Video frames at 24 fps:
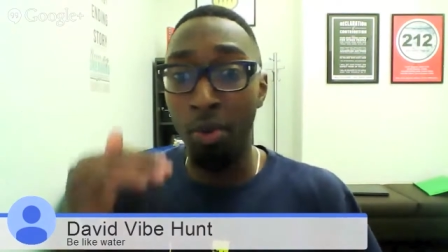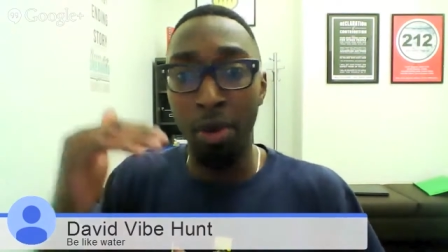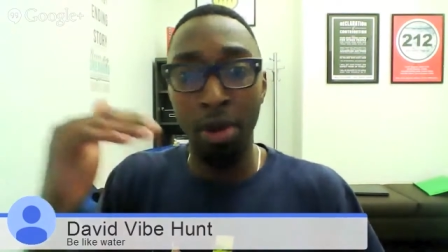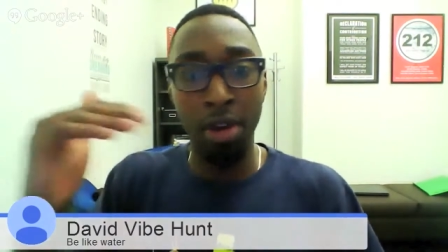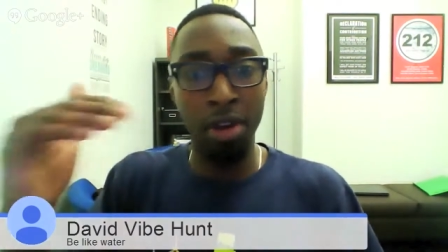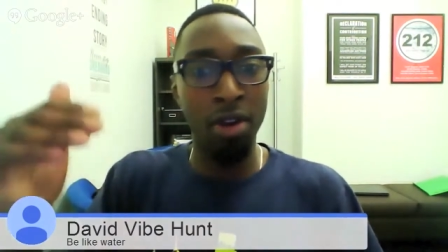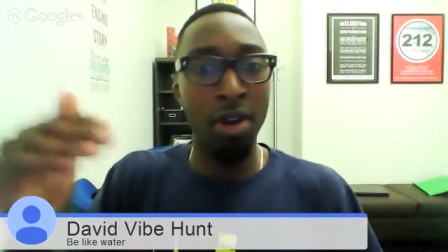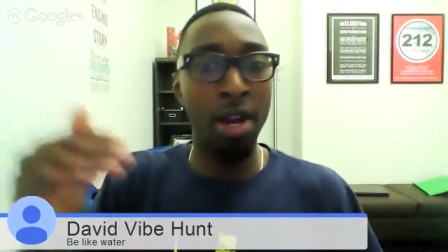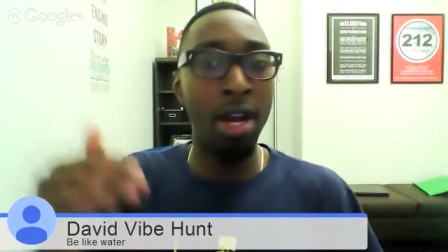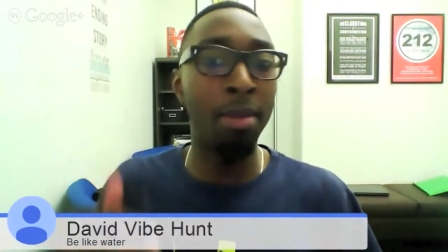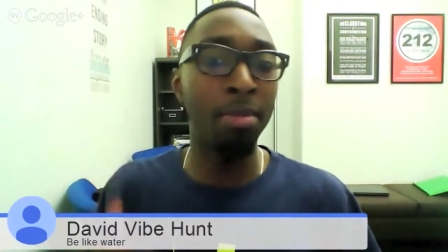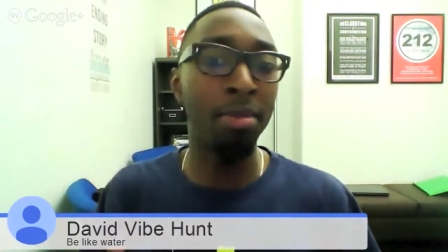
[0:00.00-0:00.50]
What are
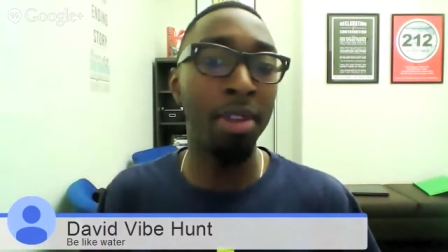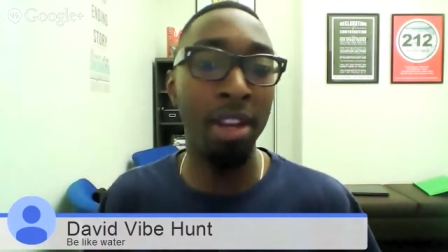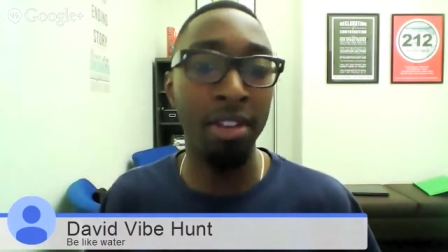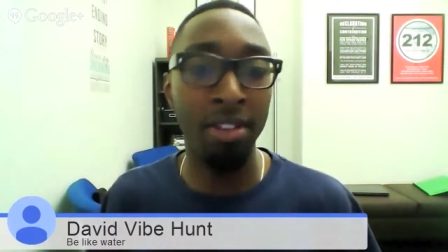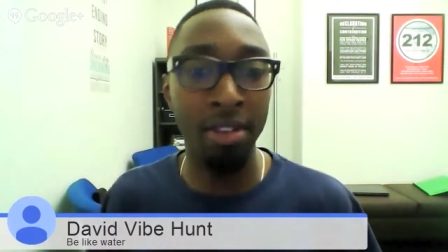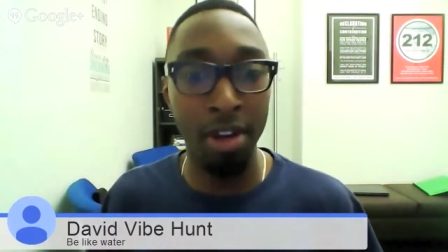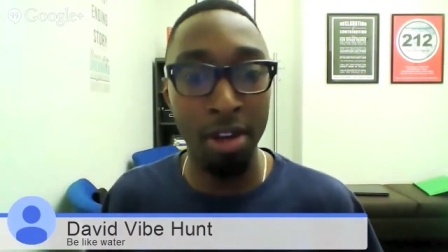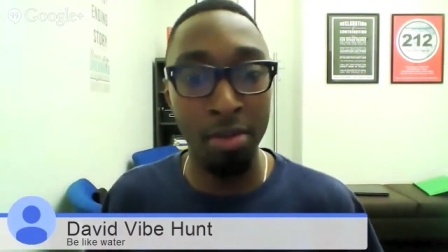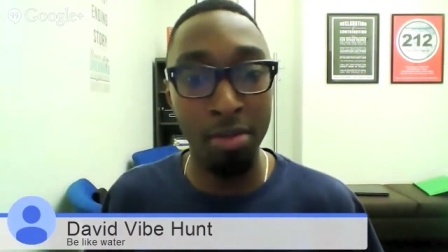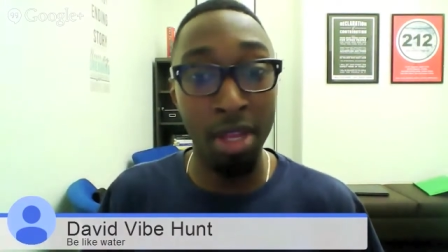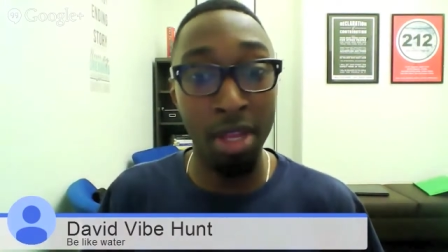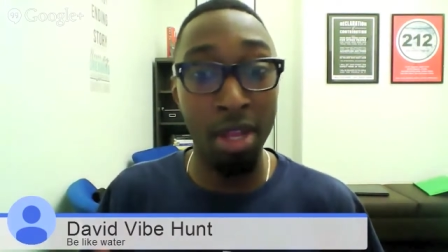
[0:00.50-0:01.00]
your updates
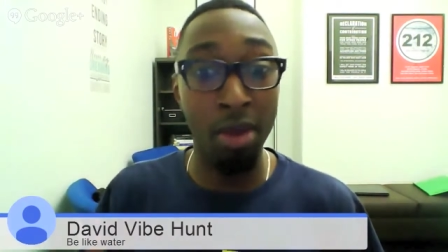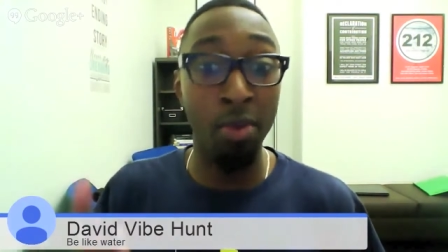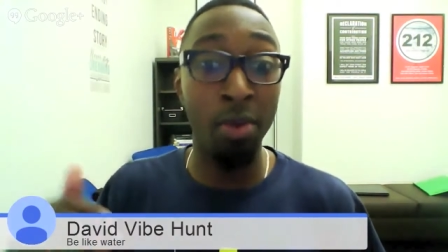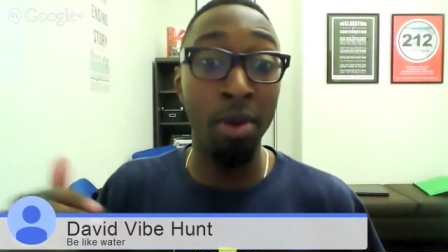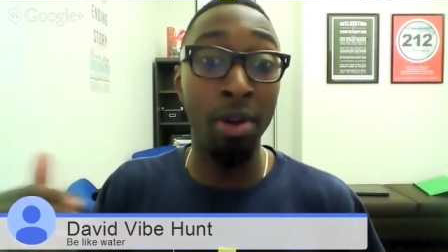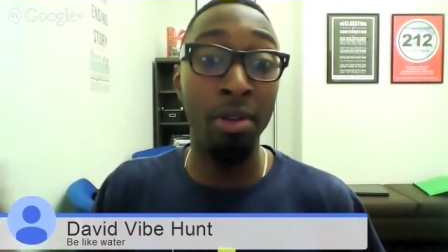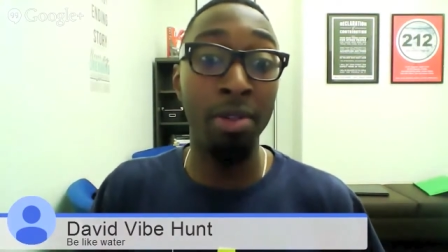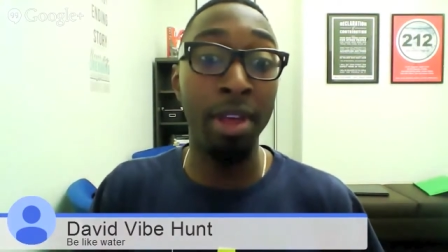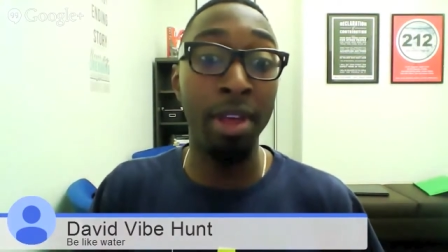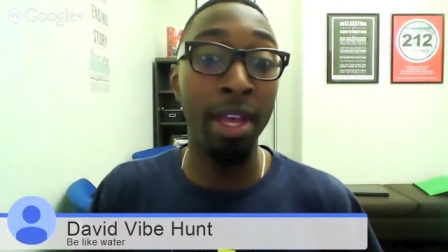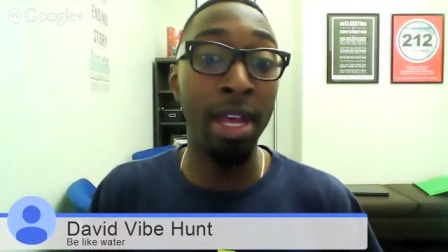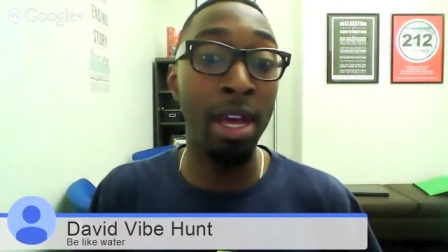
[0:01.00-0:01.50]
going to be, and
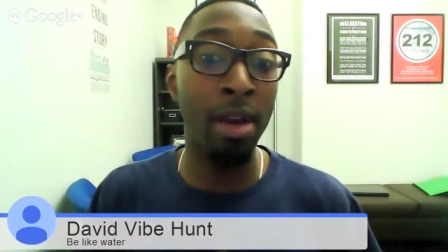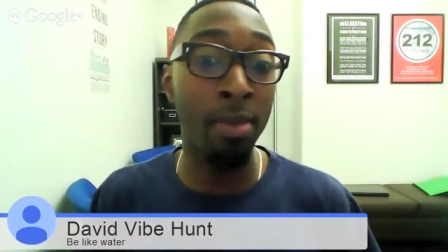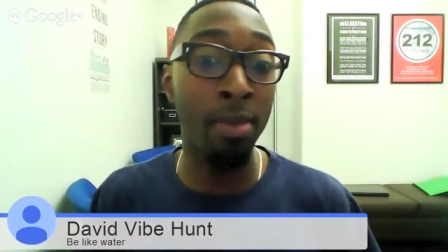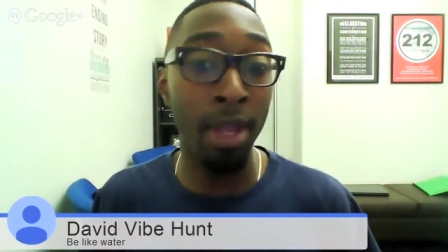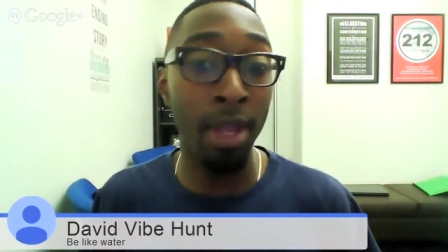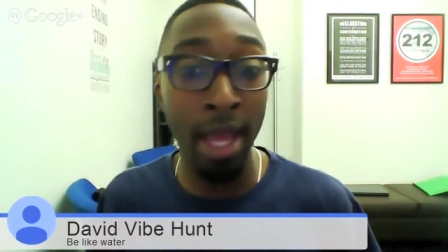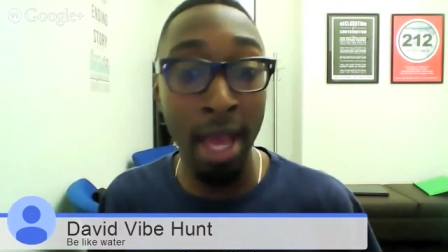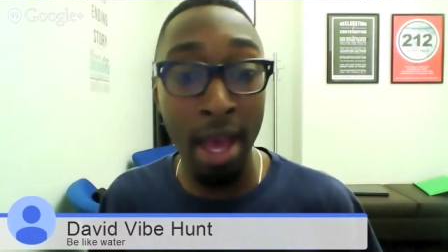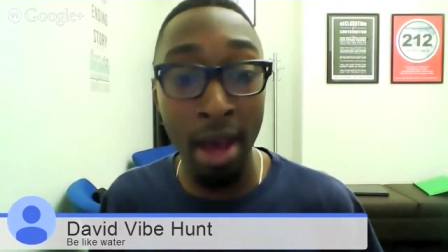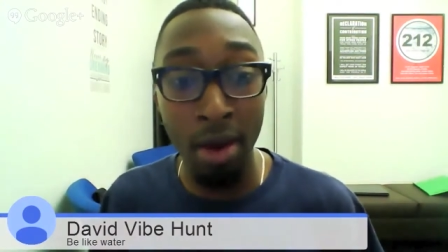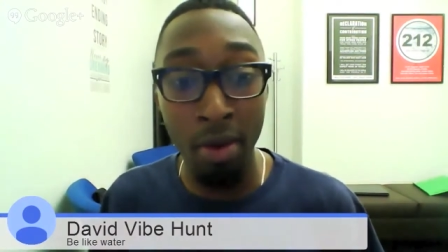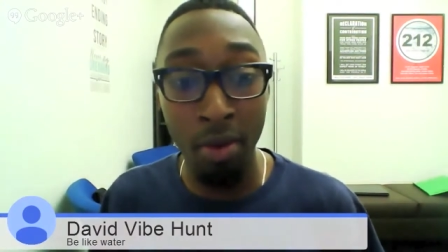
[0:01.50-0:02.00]
when are they
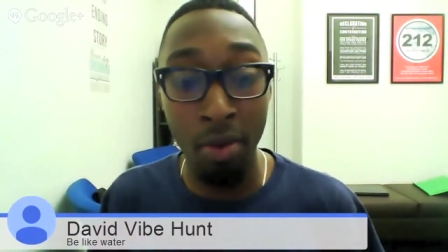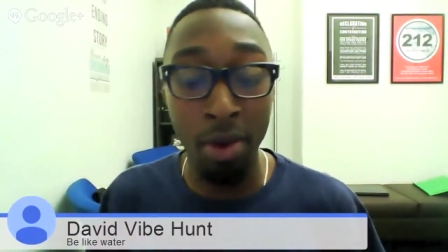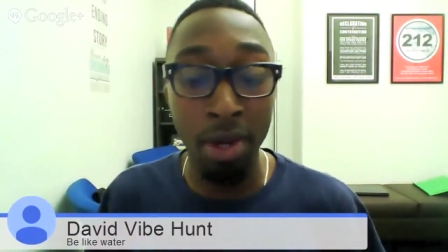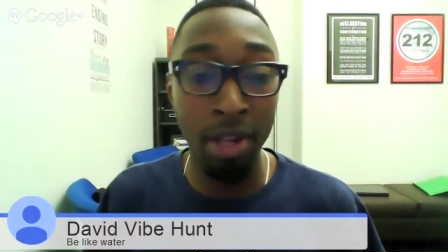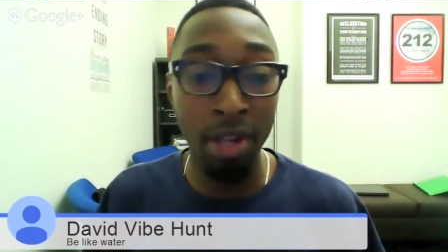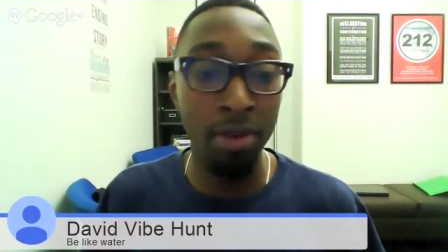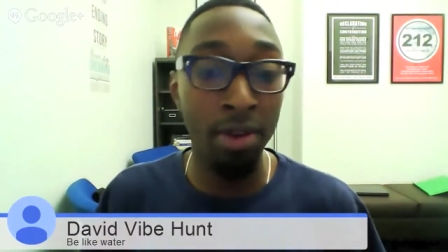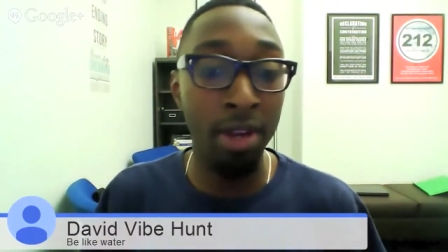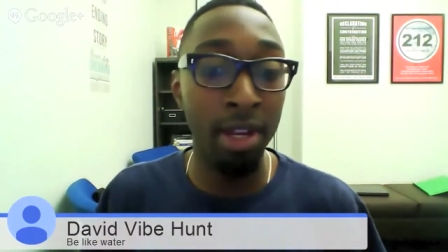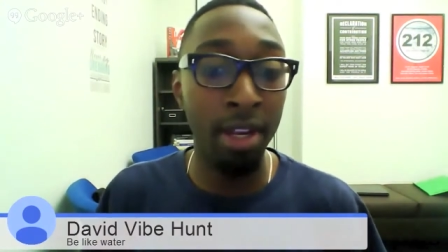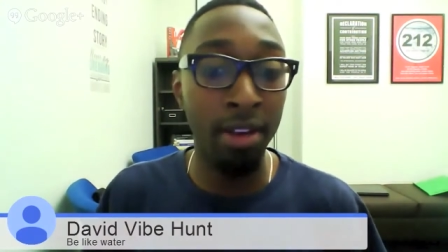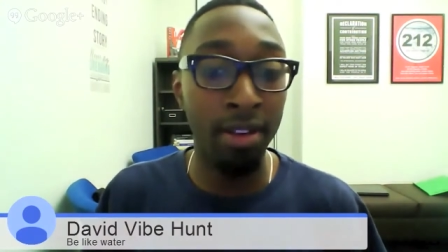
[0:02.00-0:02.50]
coming out? What do
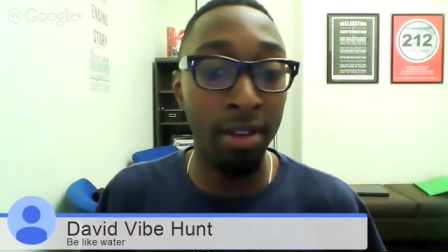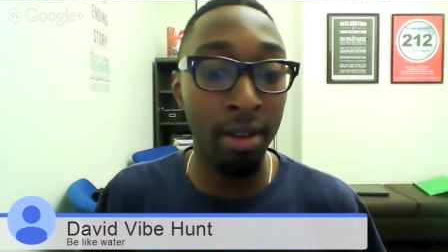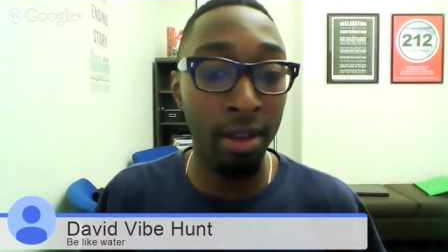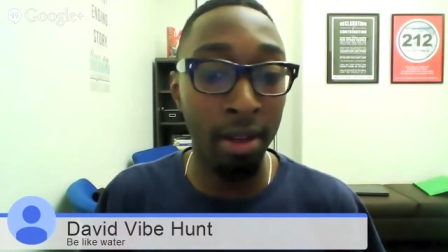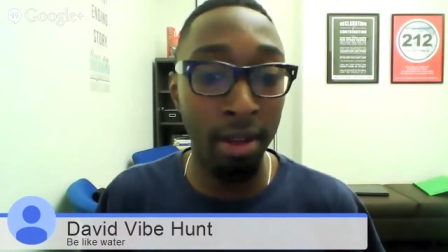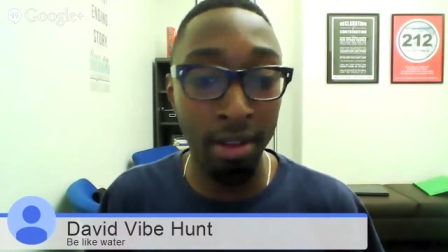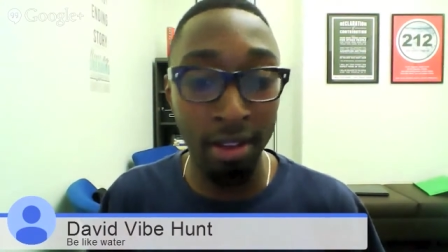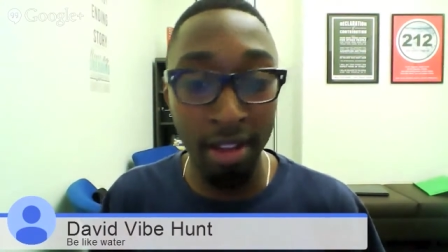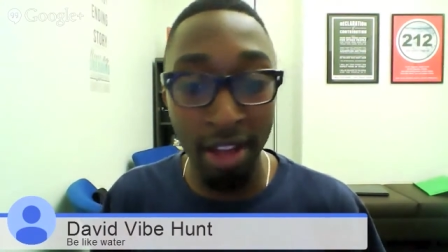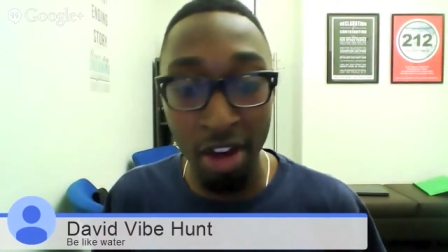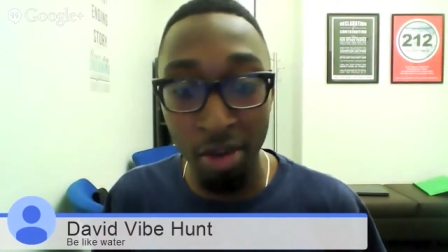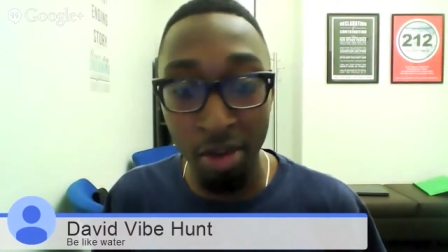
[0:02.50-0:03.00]
you need
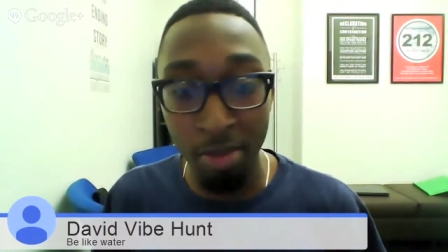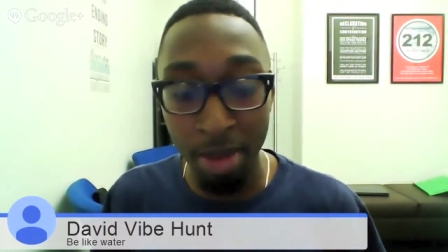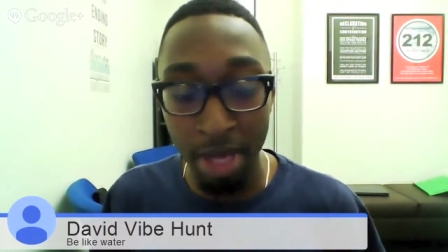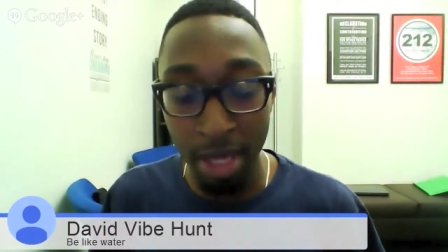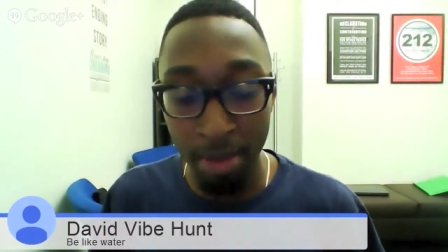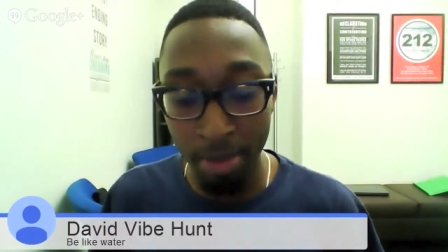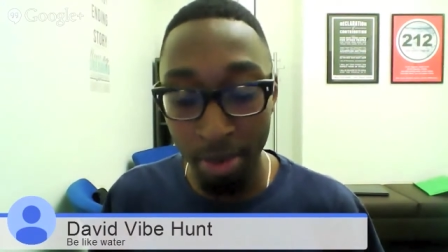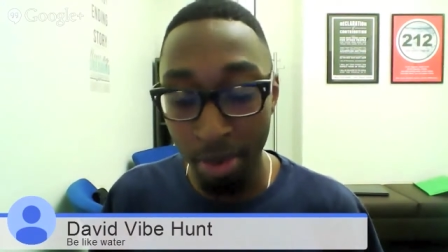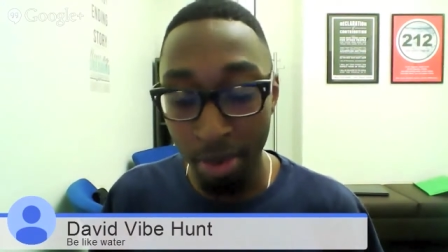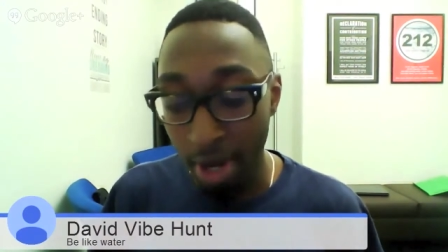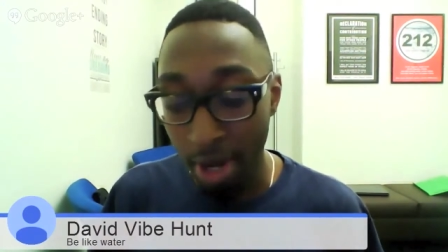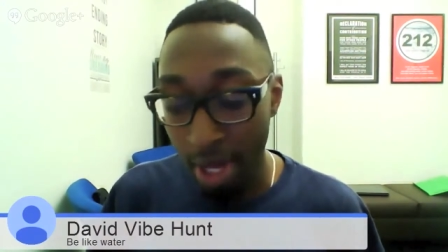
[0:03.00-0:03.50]
to tell
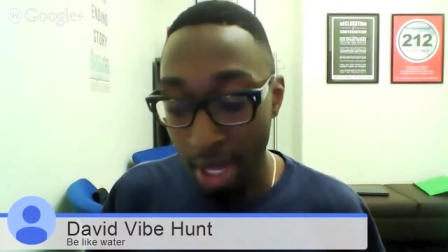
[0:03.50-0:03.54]
people?